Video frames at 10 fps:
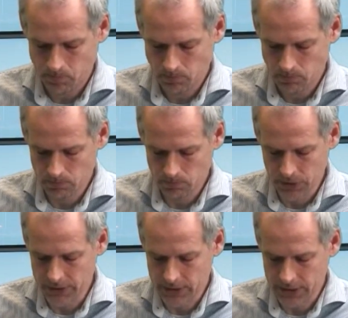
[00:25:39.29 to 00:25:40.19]
But
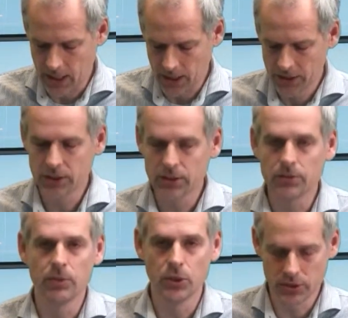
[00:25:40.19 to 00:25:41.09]
yeah, others
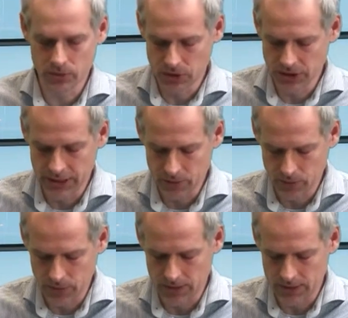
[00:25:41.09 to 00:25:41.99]
won't see this one.